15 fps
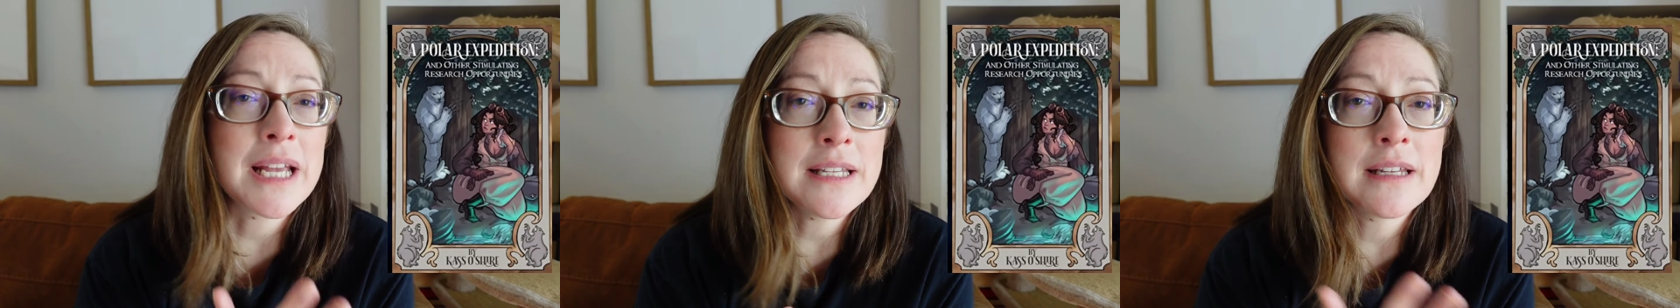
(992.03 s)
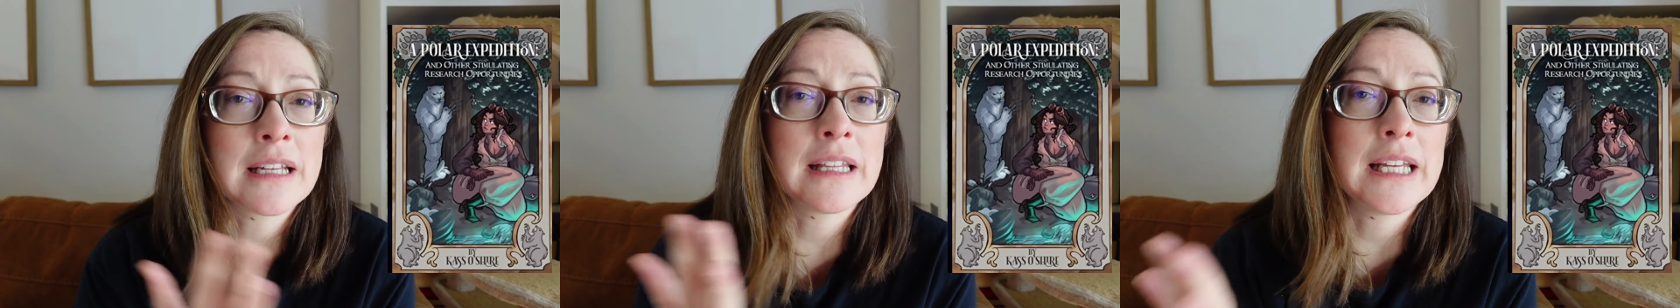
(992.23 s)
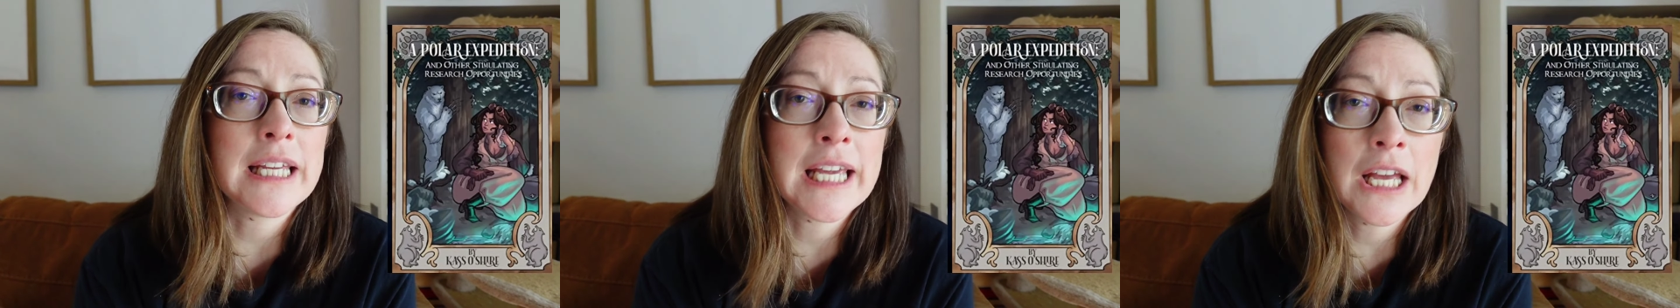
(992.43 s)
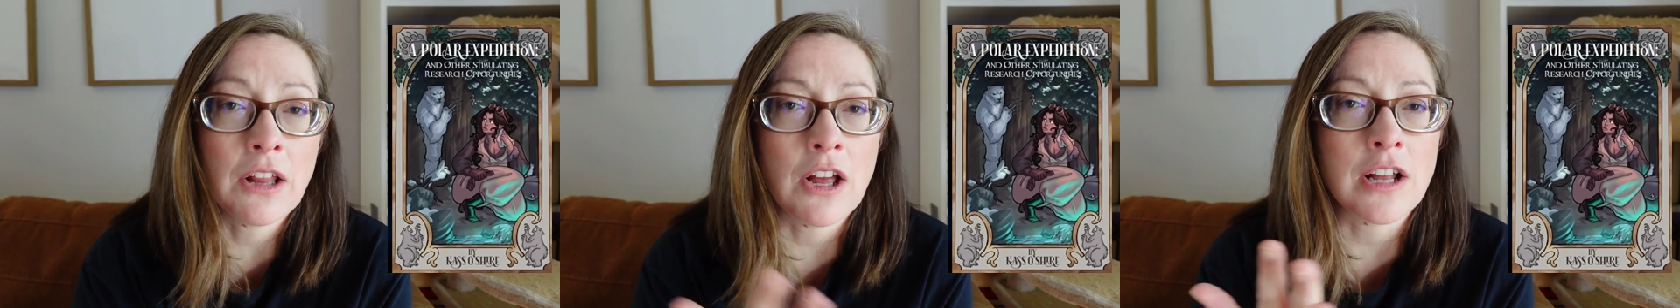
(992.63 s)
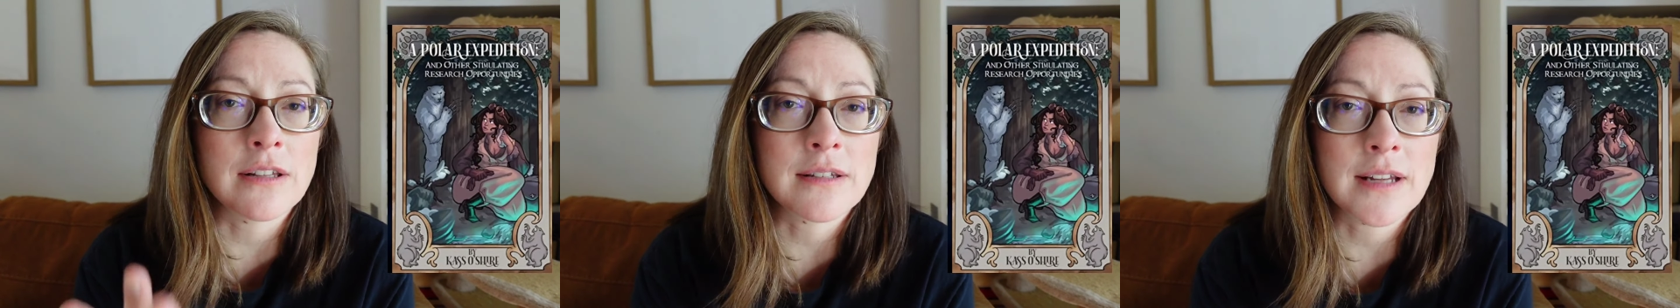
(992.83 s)
basically
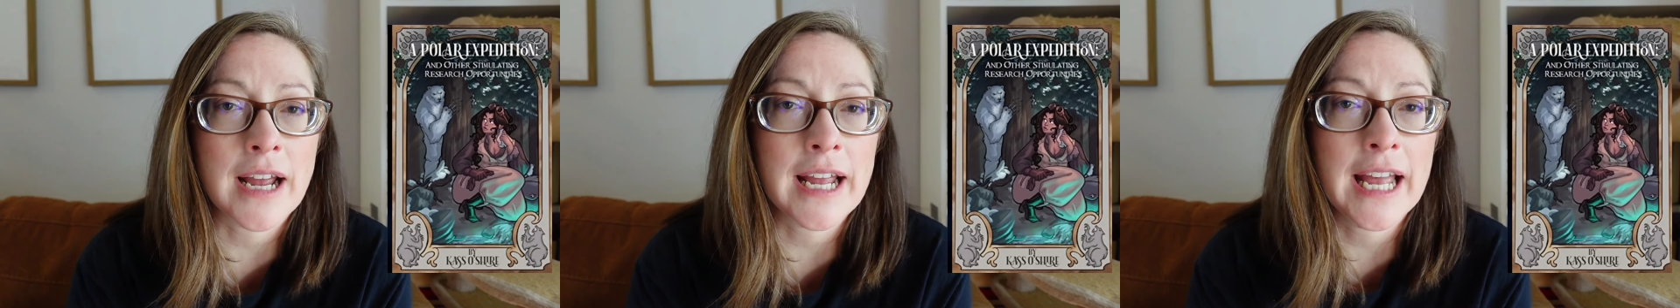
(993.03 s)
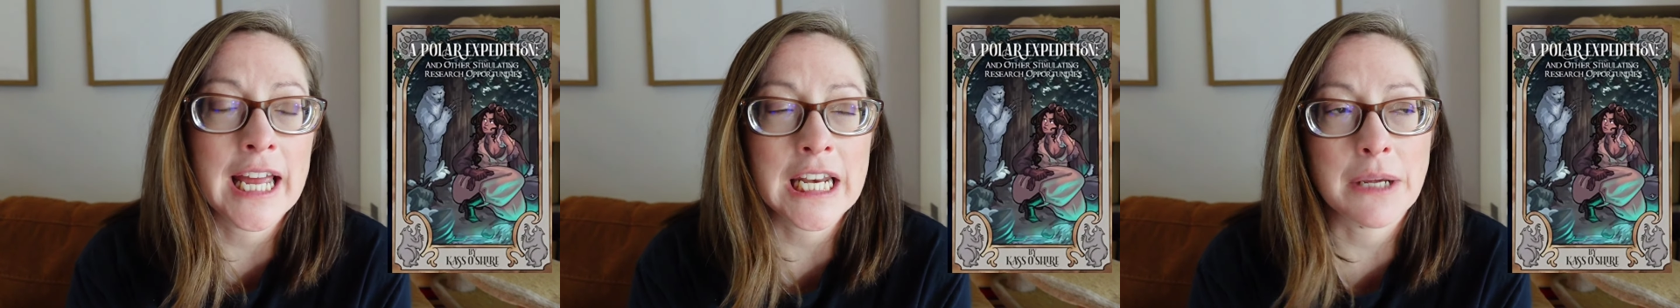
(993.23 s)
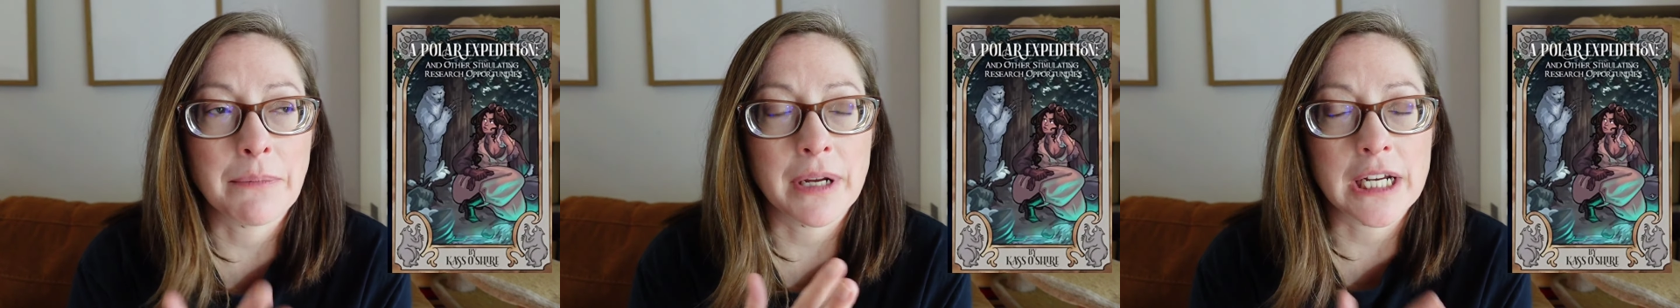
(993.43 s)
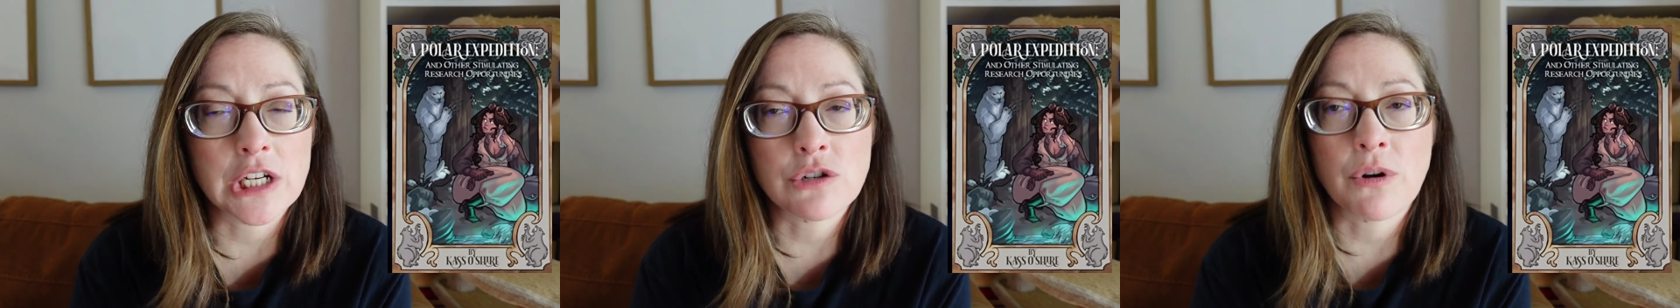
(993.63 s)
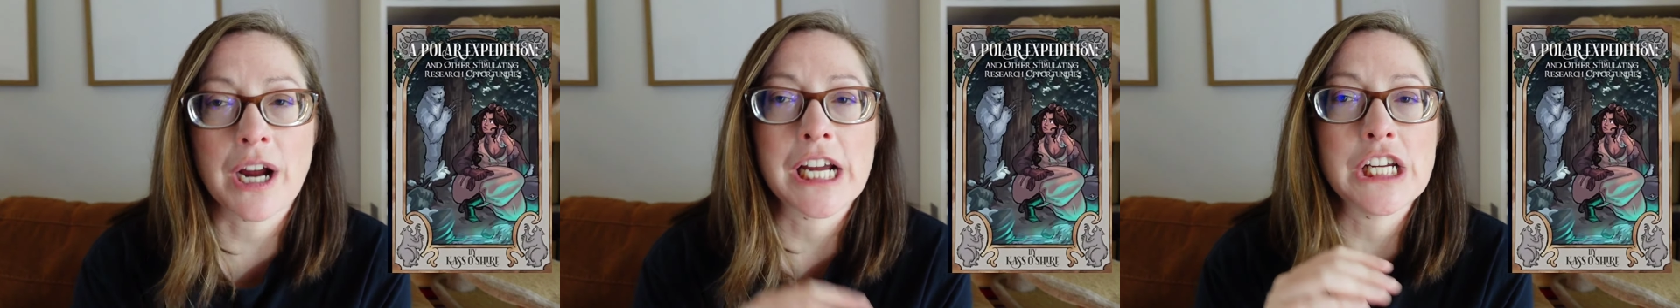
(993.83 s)
kill on site
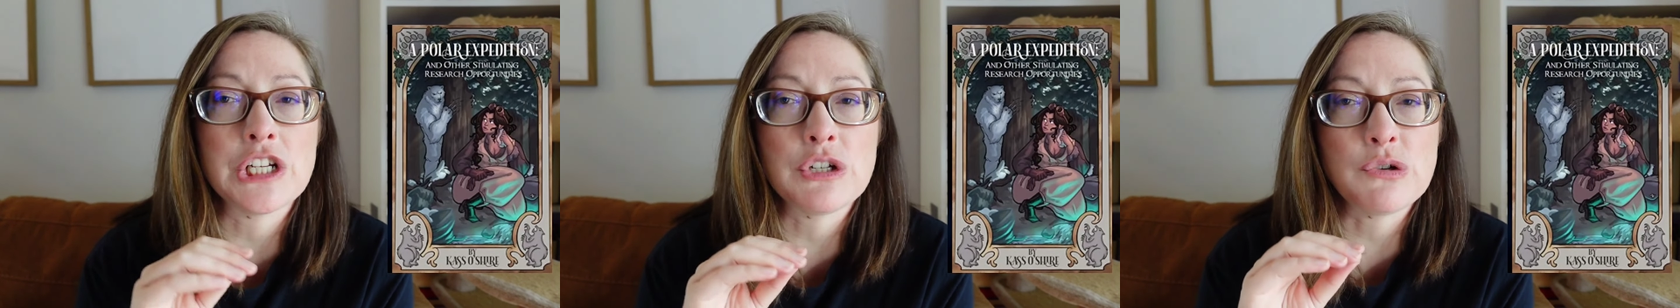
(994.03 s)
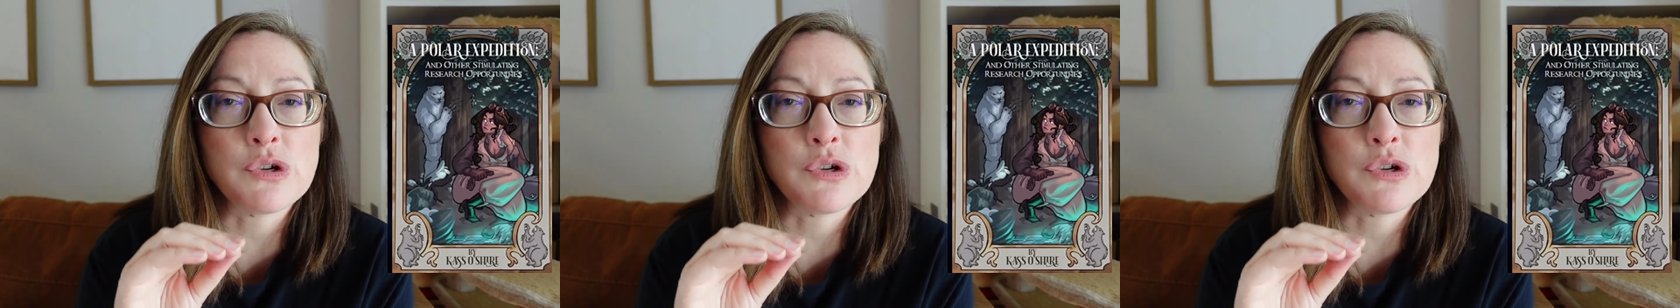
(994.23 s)
anybody trying